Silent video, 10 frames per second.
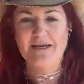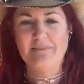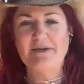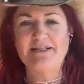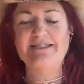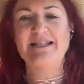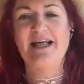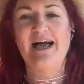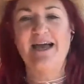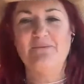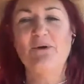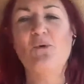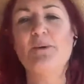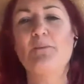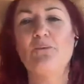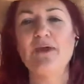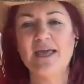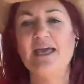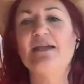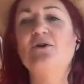but it's like we want to bring
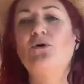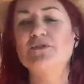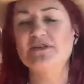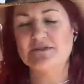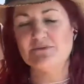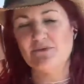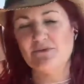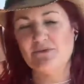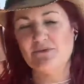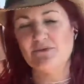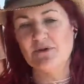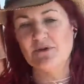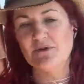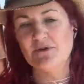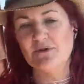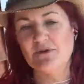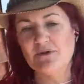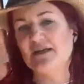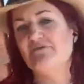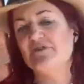in all this really, really good
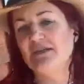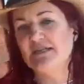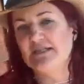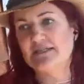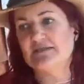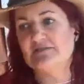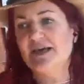stuff that is.